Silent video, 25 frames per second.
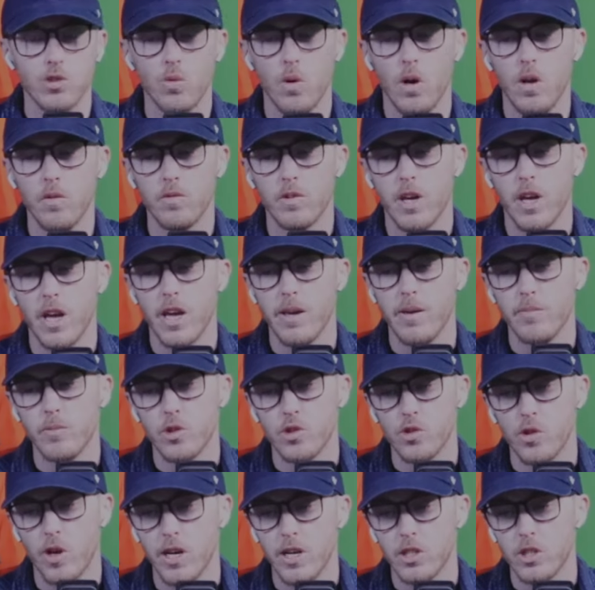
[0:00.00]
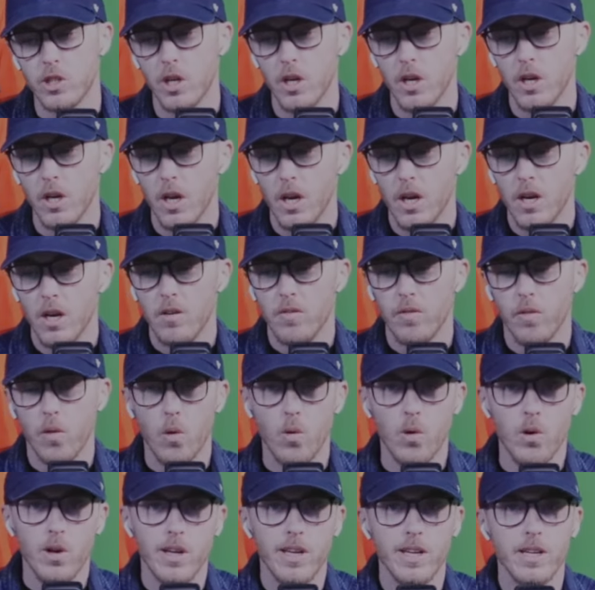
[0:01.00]
12 game stretch.
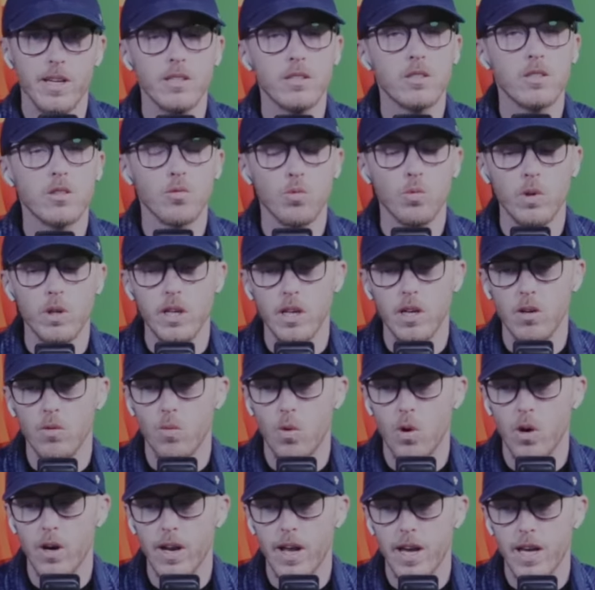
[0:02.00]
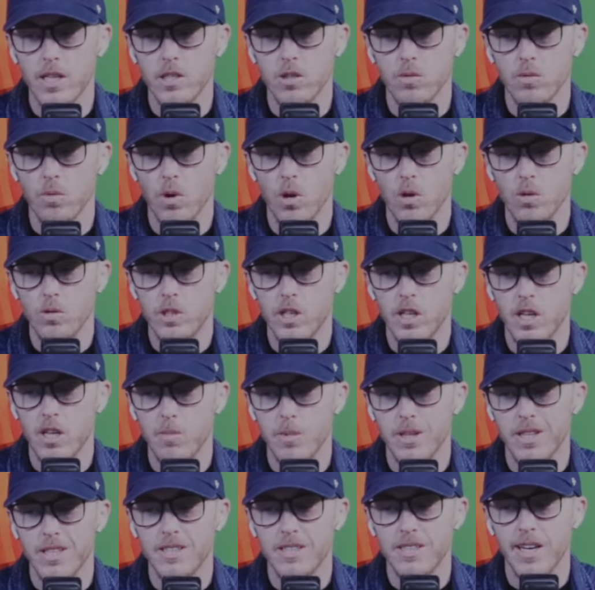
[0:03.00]
Florida is 3-1 as the road team
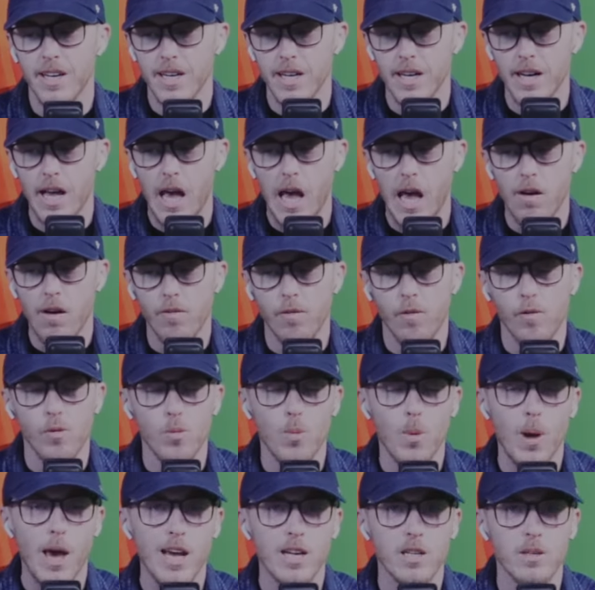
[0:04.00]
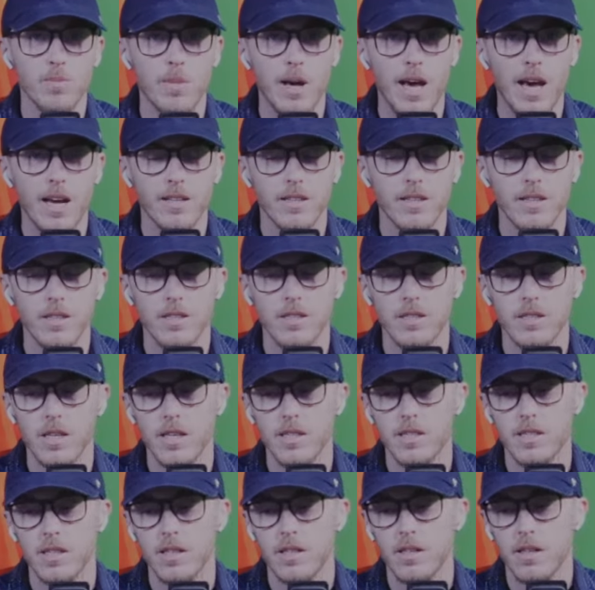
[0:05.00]
in the second half of a back-to-back this
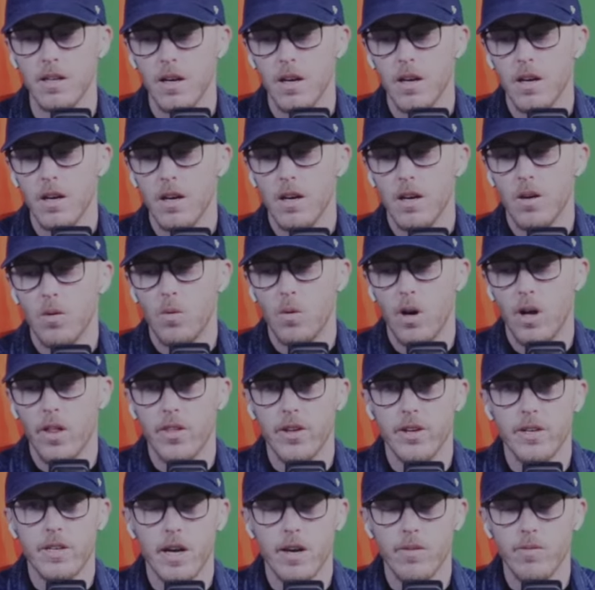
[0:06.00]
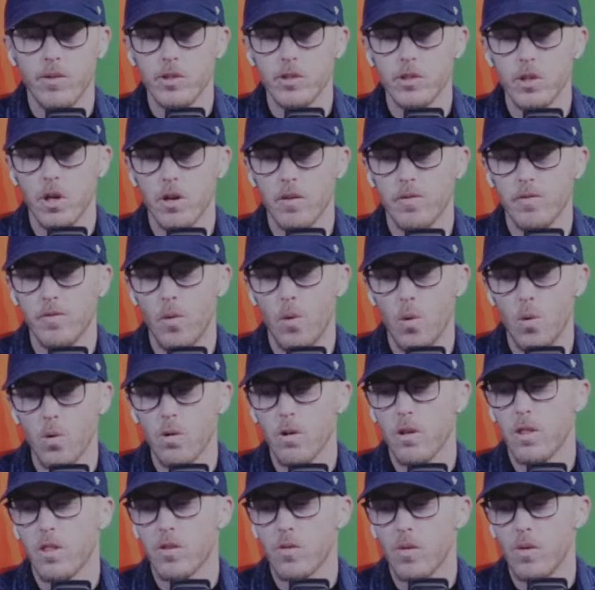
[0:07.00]
season, while the Devils are
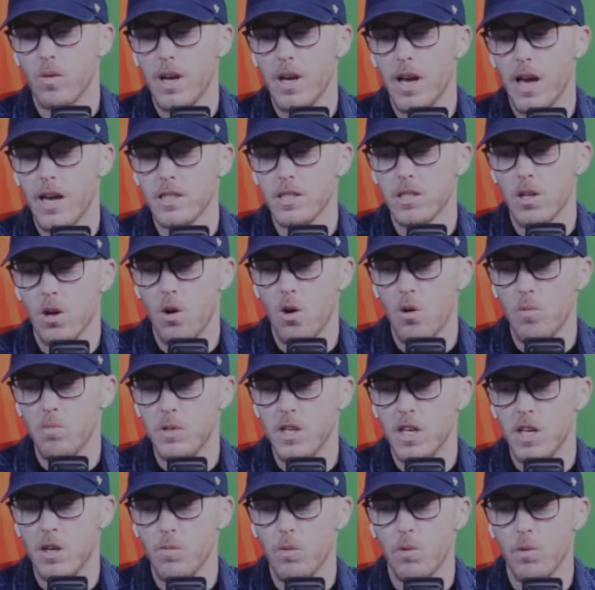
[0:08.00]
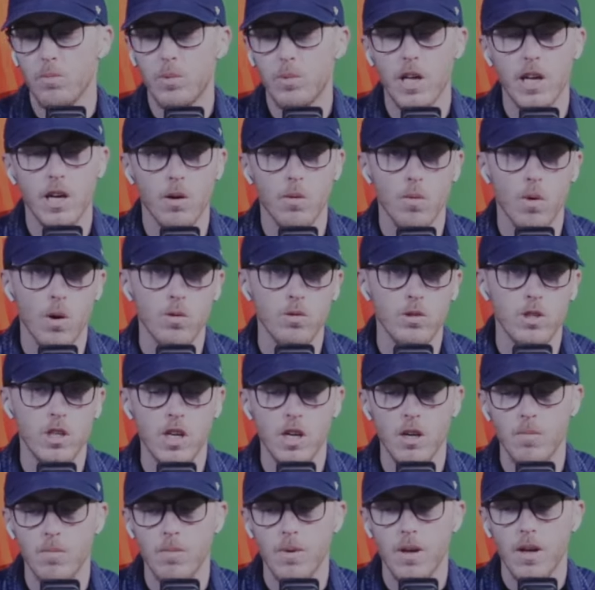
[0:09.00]
4-3 as the home team when playing a road
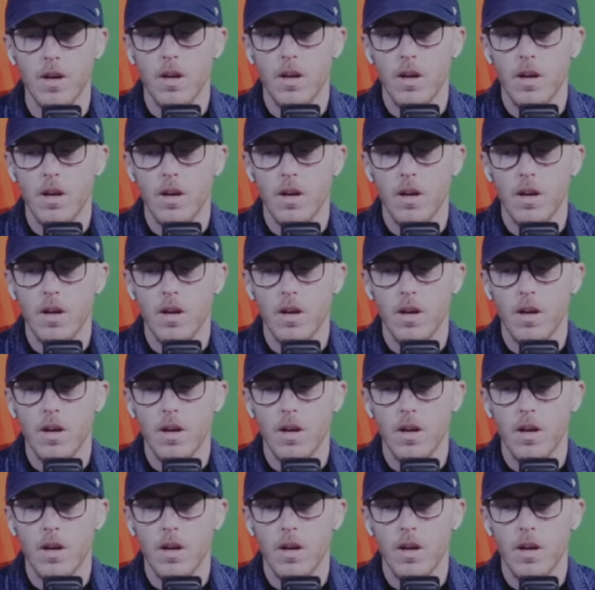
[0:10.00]
team